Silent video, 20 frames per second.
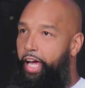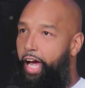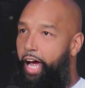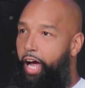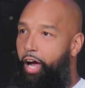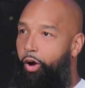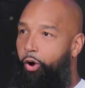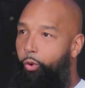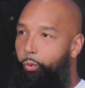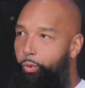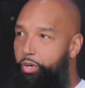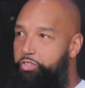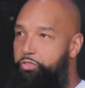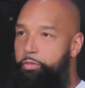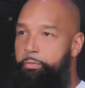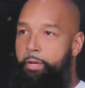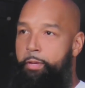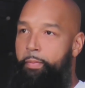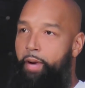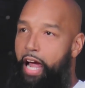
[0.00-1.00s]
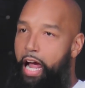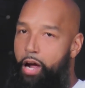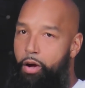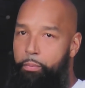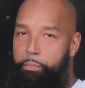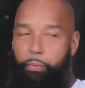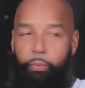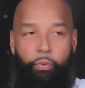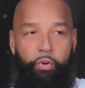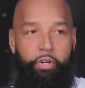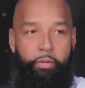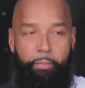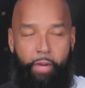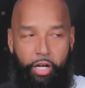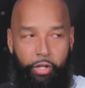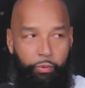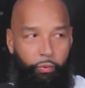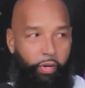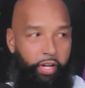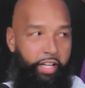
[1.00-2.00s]
I always remember how important my
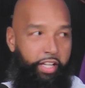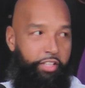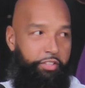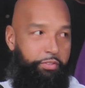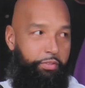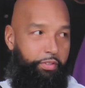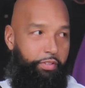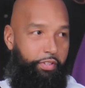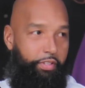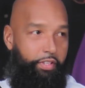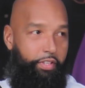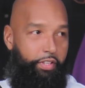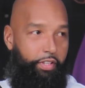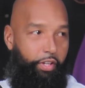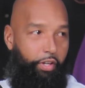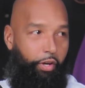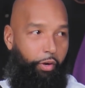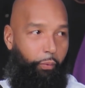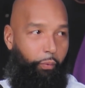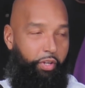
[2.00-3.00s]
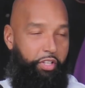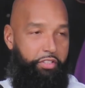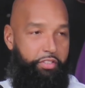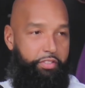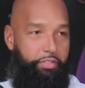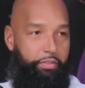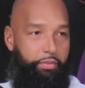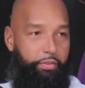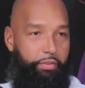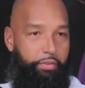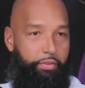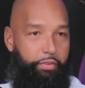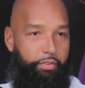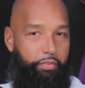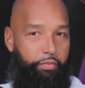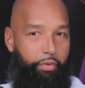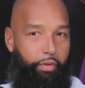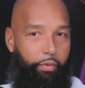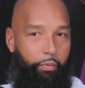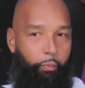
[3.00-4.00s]
grades always
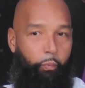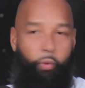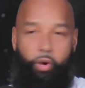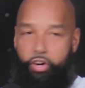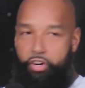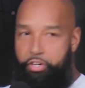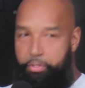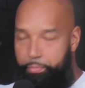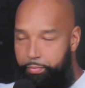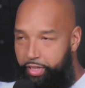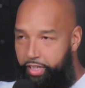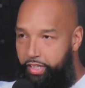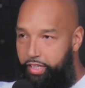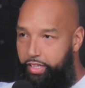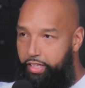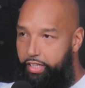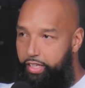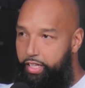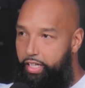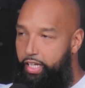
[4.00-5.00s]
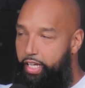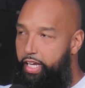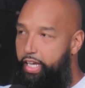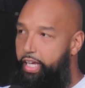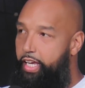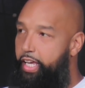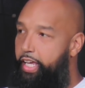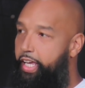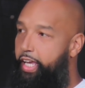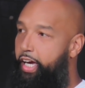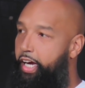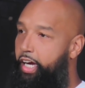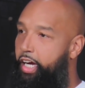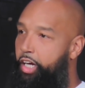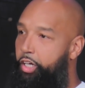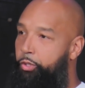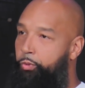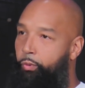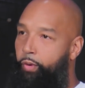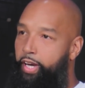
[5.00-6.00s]
were to me.
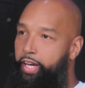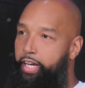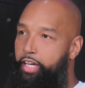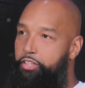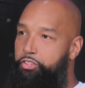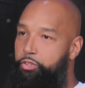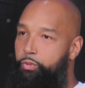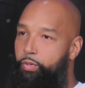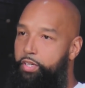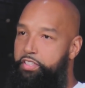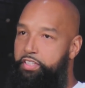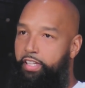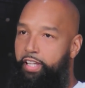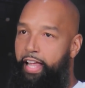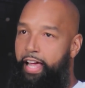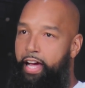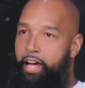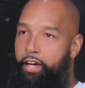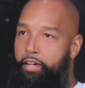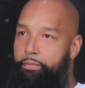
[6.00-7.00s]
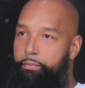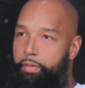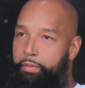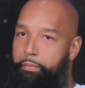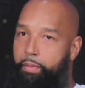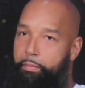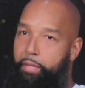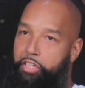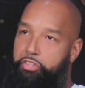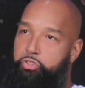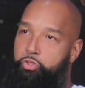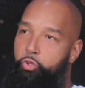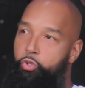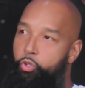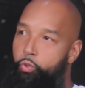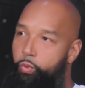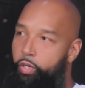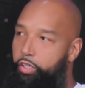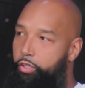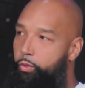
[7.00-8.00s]
Grades always allowed, my
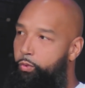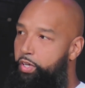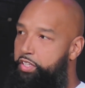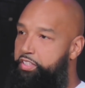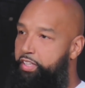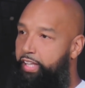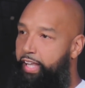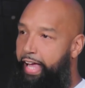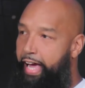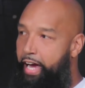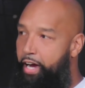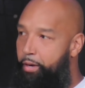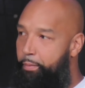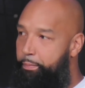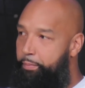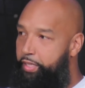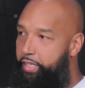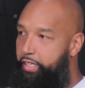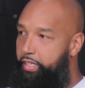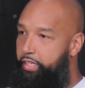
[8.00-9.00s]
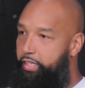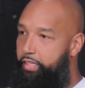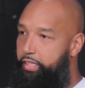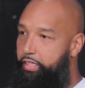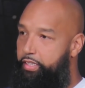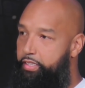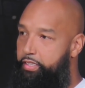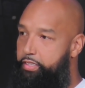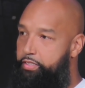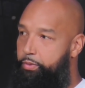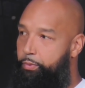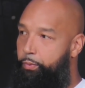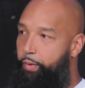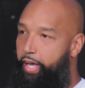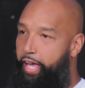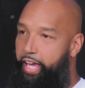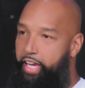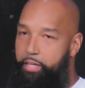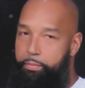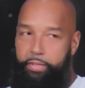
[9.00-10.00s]
schoolwork always allowed me to
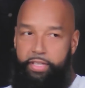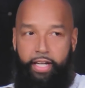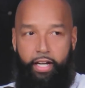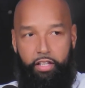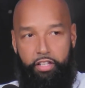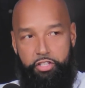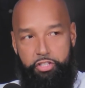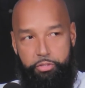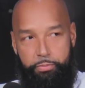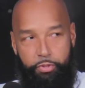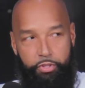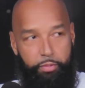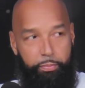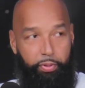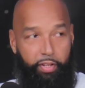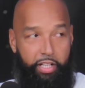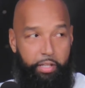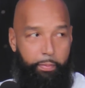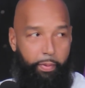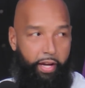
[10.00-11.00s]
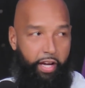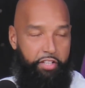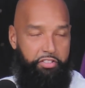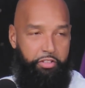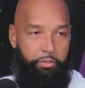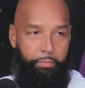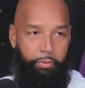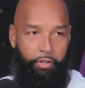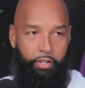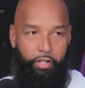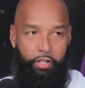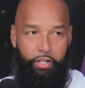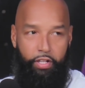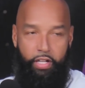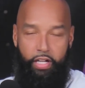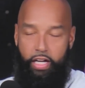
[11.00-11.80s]
A, be eligible to play basketball,